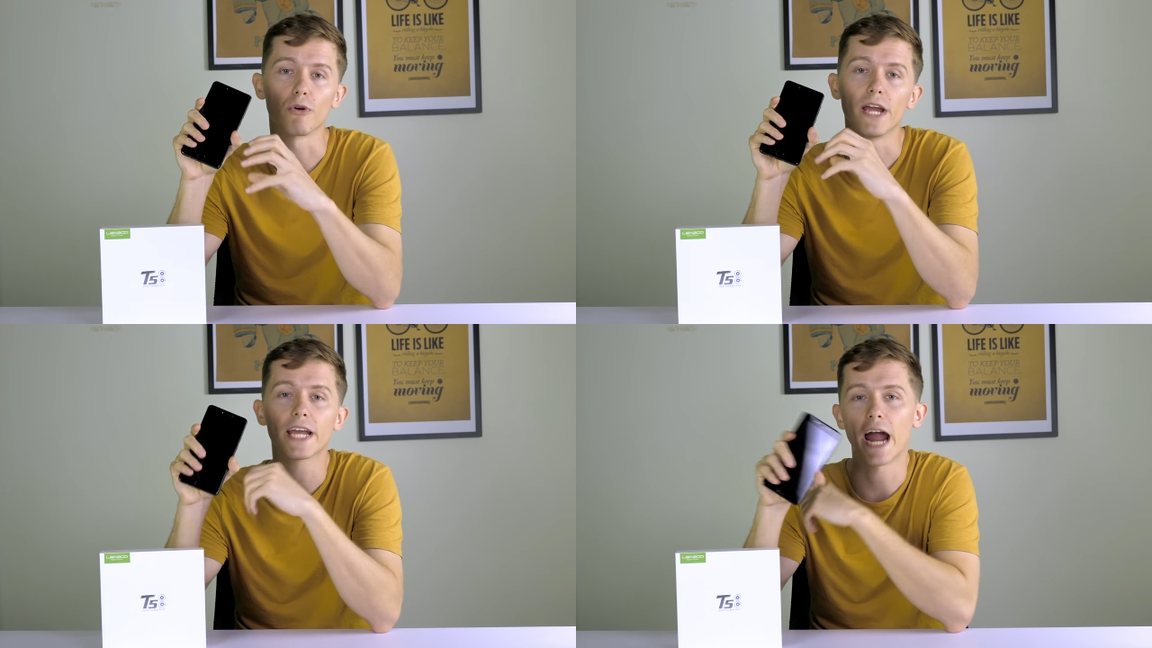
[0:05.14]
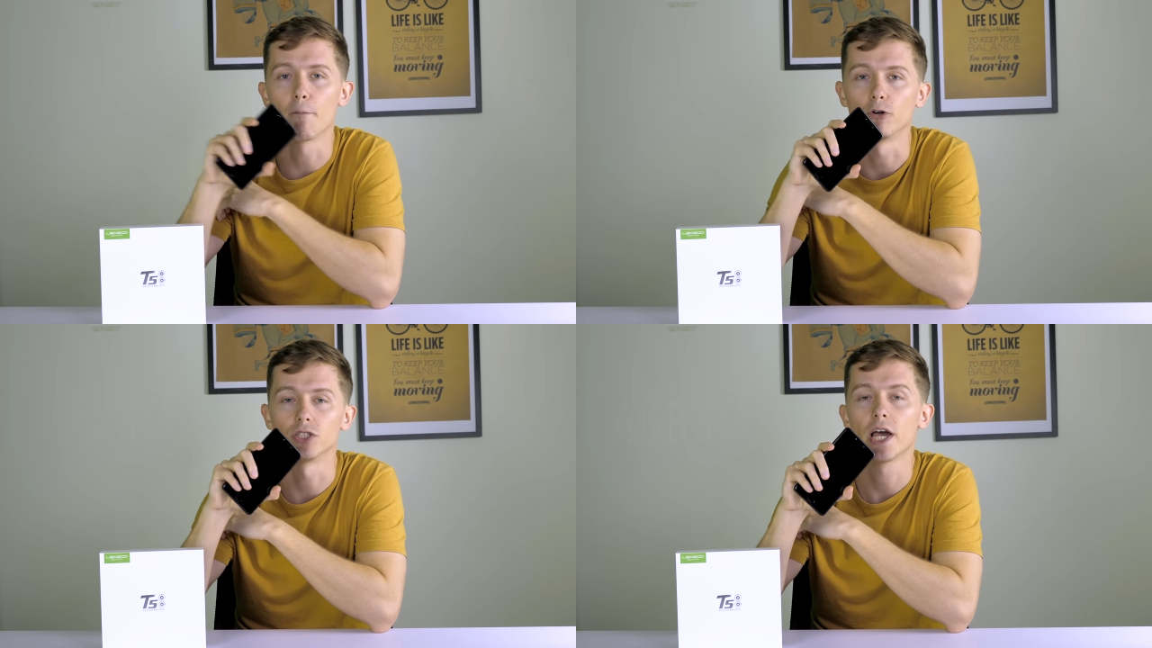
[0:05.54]
rear
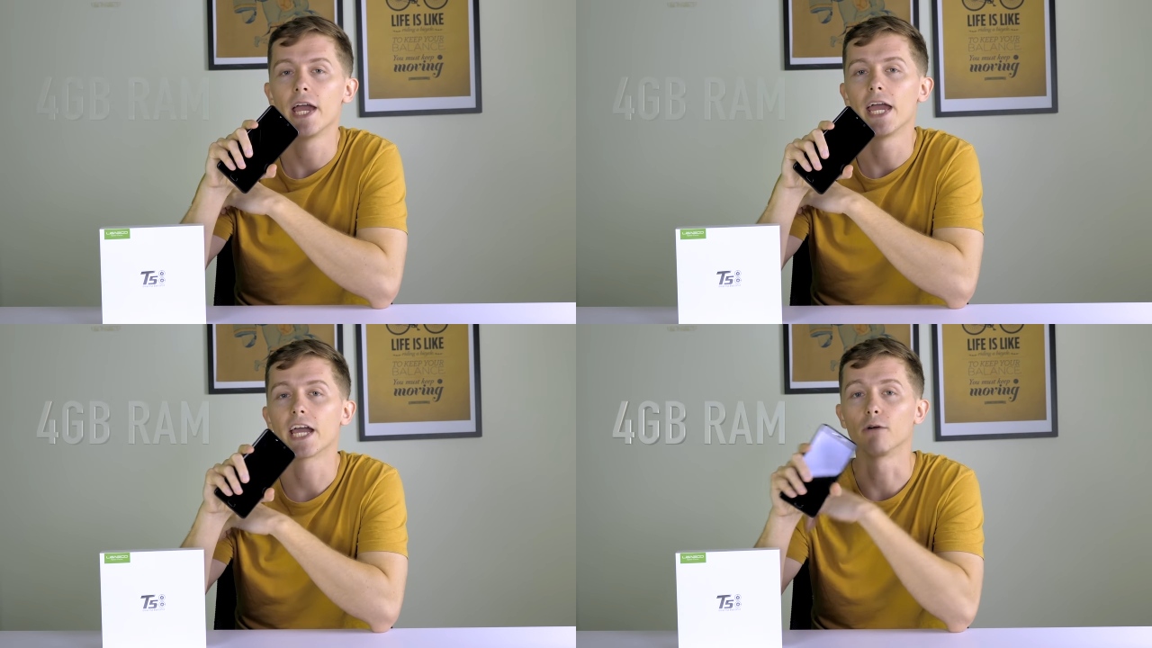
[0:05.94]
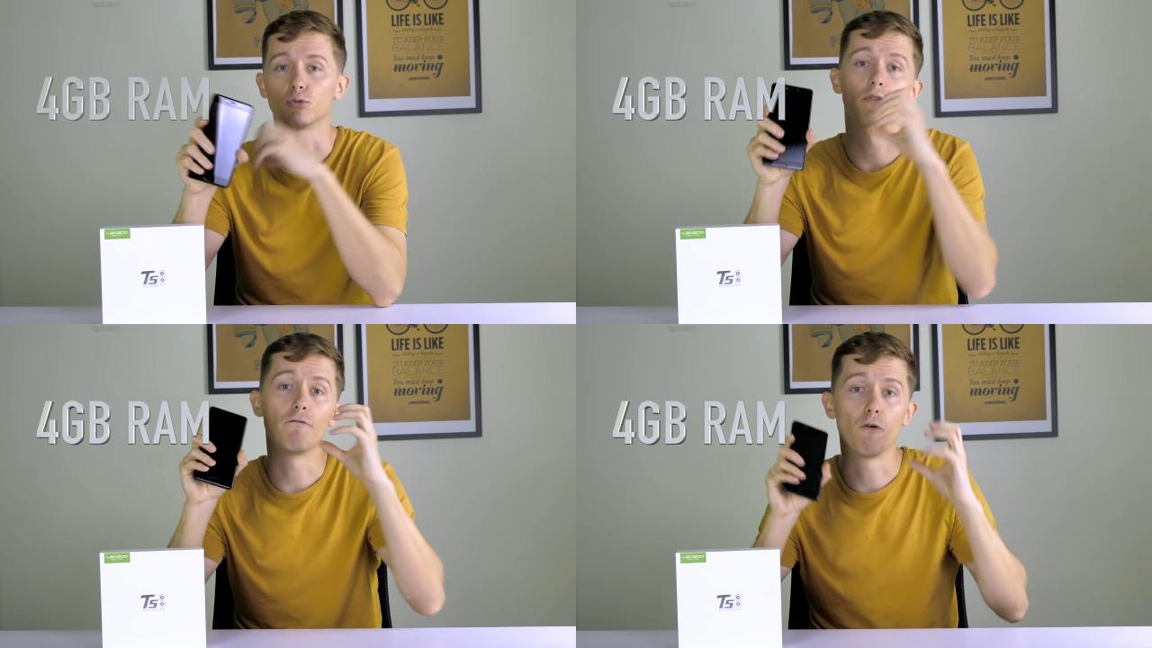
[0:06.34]
cameras. It
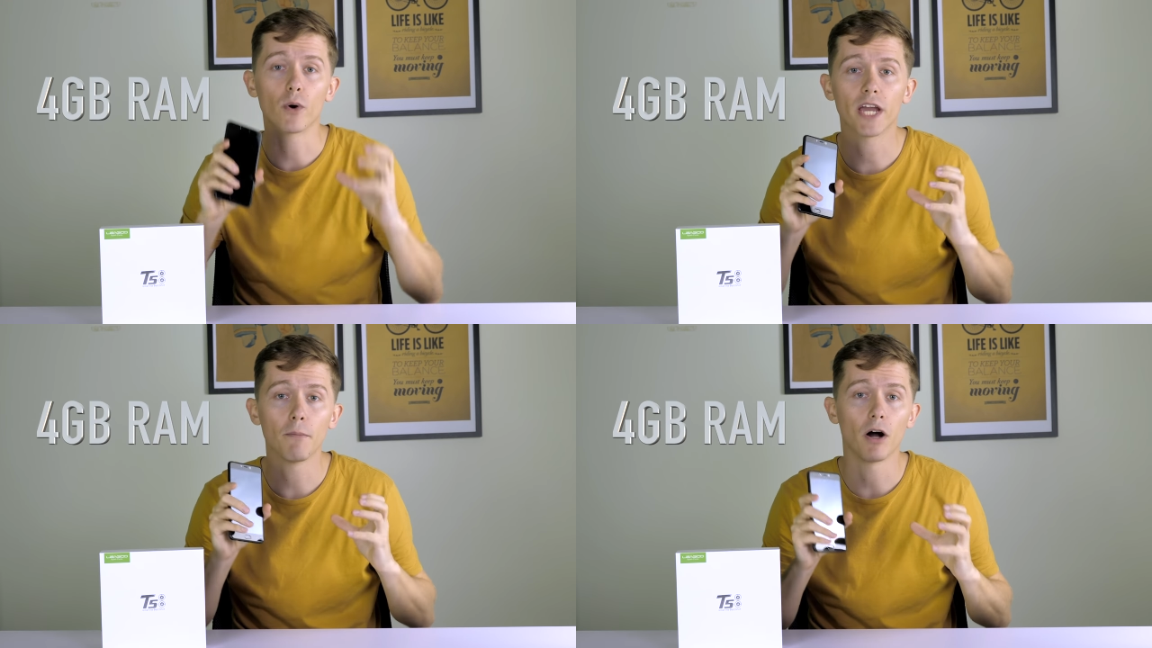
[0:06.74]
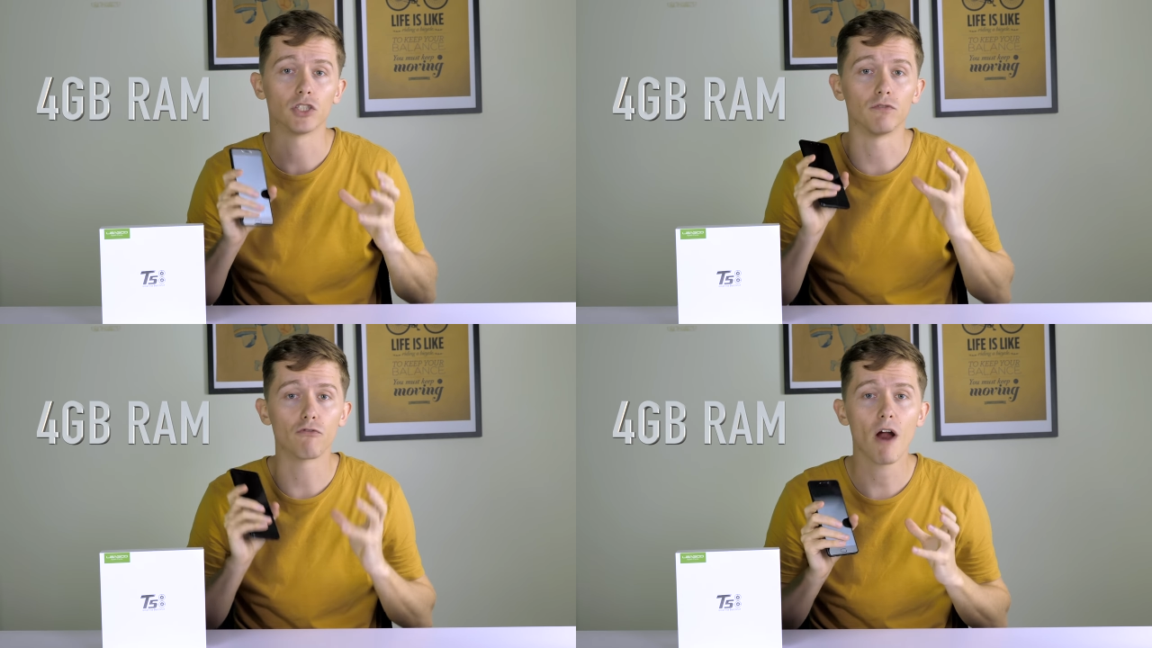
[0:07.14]
comes with
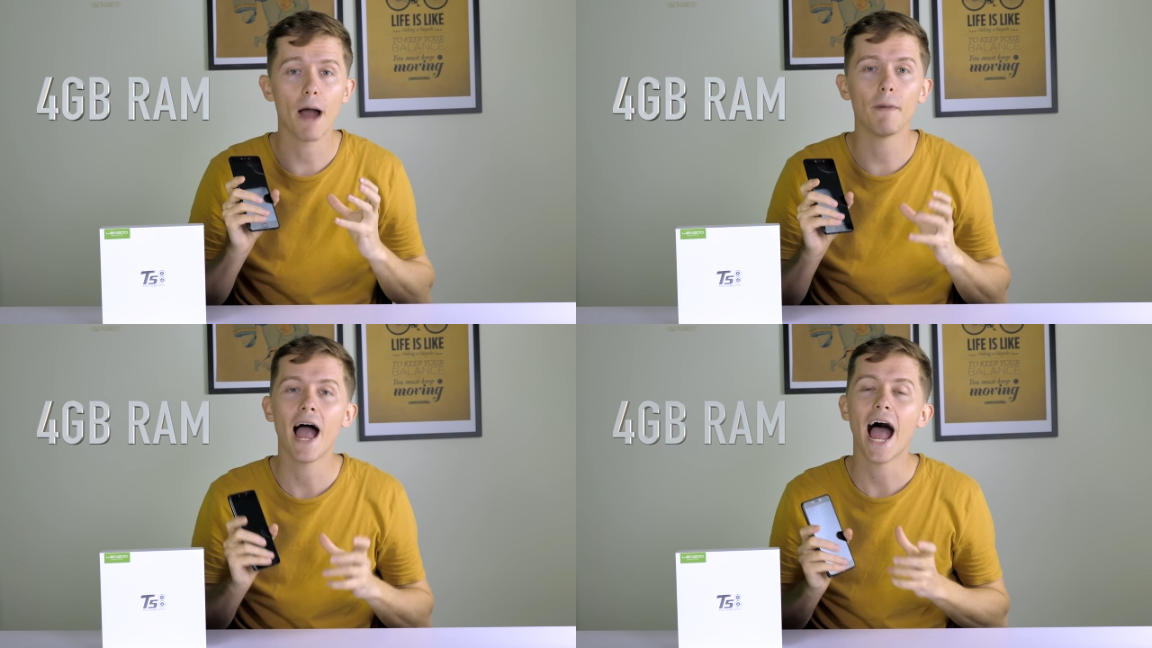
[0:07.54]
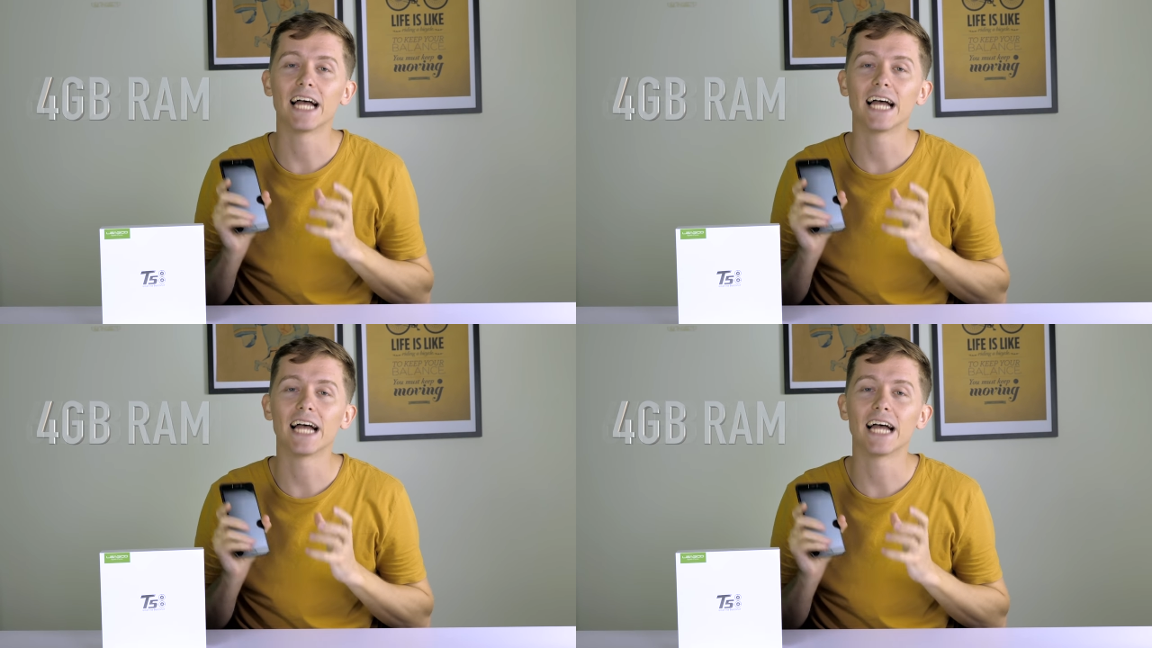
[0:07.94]
4GB of RAM